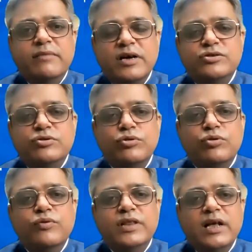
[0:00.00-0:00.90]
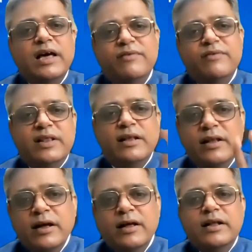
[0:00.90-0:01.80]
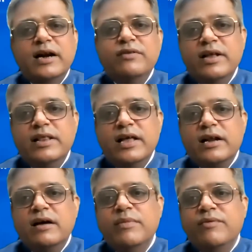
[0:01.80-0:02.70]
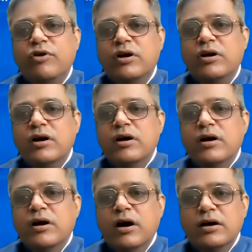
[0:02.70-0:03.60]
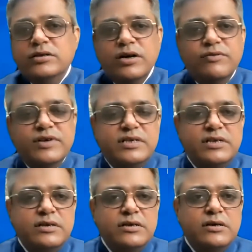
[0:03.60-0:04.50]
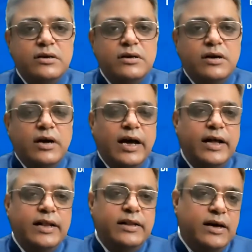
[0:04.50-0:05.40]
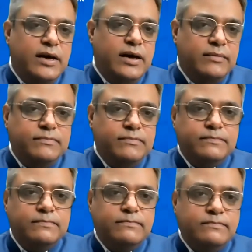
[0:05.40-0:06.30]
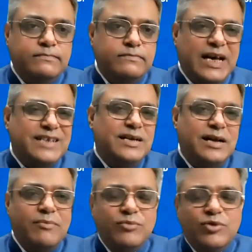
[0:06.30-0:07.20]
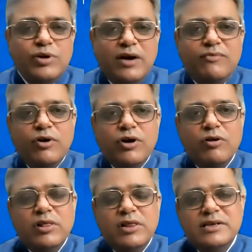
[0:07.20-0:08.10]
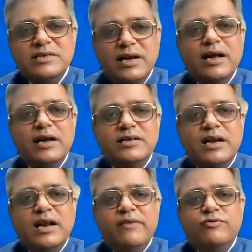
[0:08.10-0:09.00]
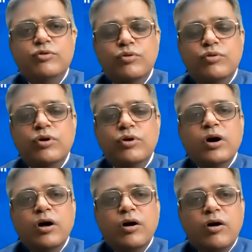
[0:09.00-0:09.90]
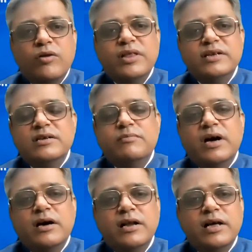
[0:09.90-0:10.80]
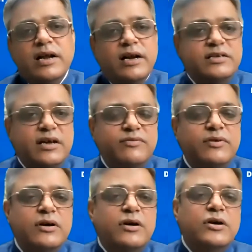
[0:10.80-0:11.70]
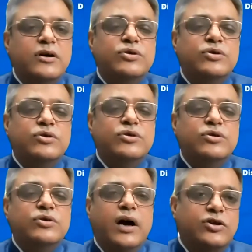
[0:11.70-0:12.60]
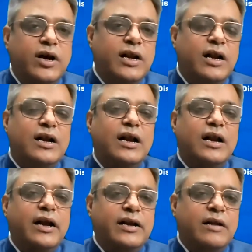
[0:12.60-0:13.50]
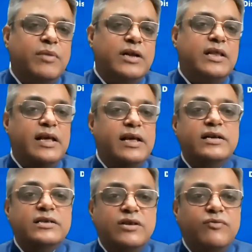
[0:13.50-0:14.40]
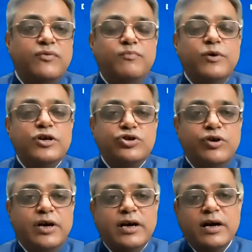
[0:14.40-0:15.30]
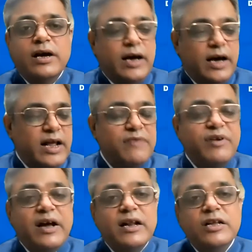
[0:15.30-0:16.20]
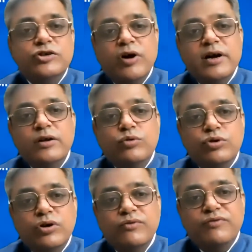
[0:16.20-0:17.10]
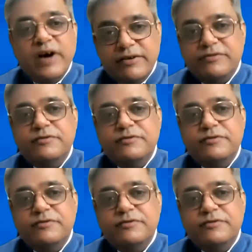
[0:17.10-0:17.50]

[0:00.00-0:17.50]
much to do with their life, and that is why they are coming for service. And I said, I'm too young for all this, and I still have to do a lot of things in my career and stuff. So I will join a little later, but 3 years of pursuing, and I finally joined in 2005.